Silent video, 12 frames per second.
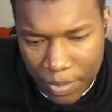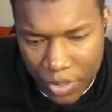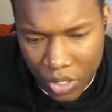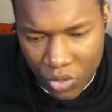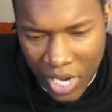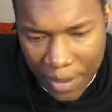him.
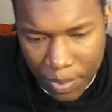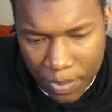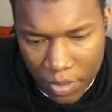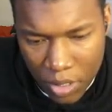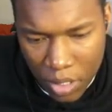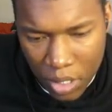He's going to trap
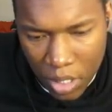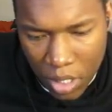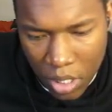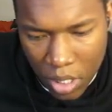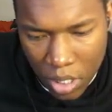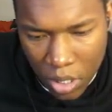him.
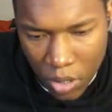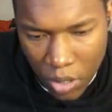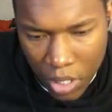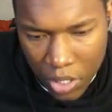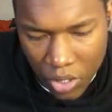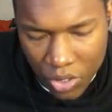
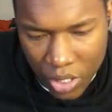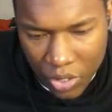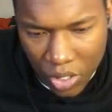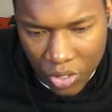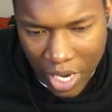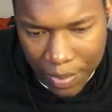He's going to
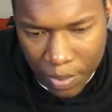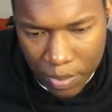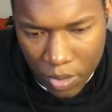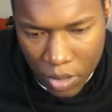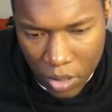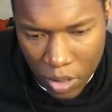he's going to trap him.
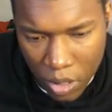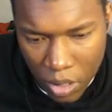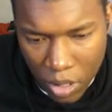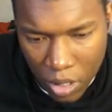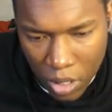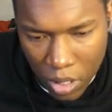
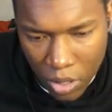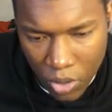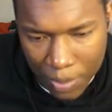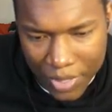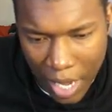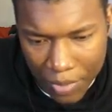
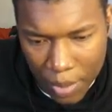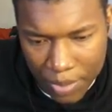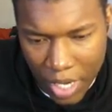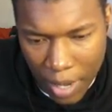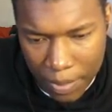They're up top. They're up